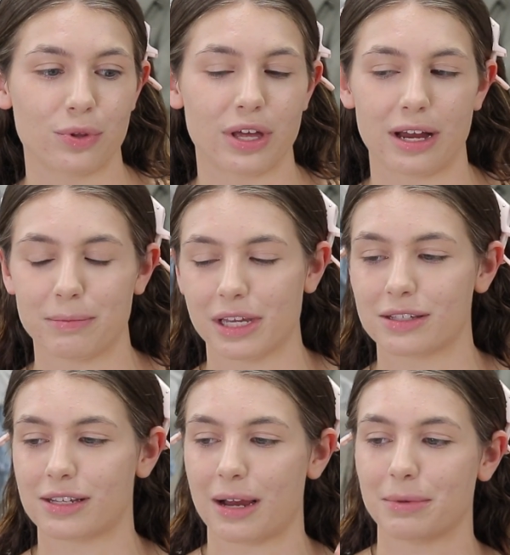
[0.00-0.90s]
Well, that
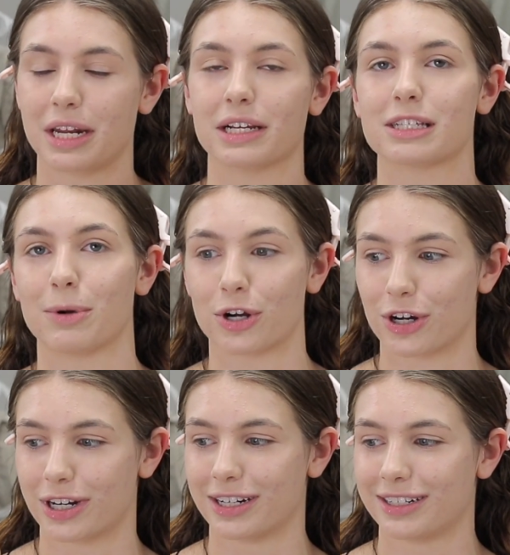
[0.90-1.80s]
means I'm getting
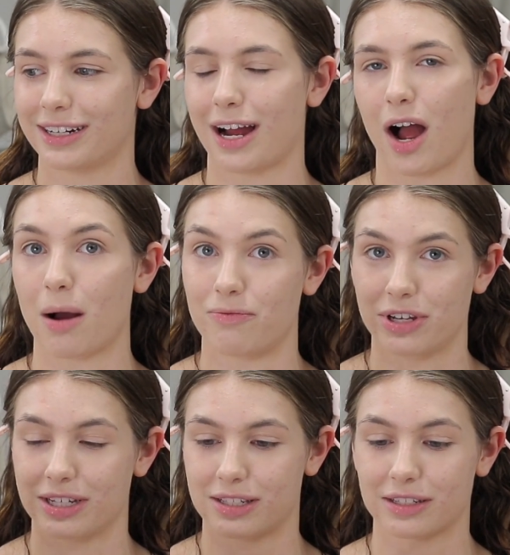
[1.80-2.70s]
smarter,
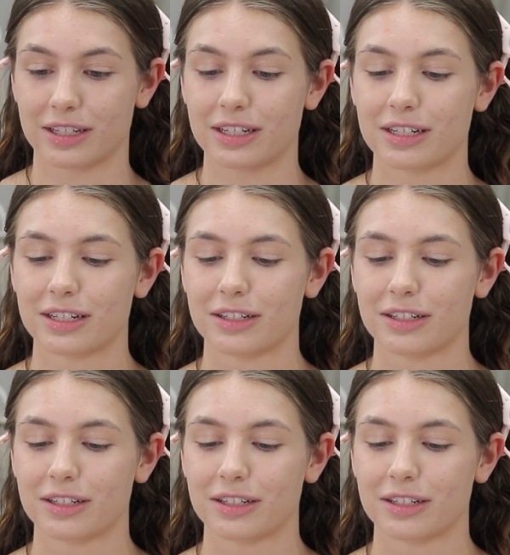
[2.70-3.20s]
obviously.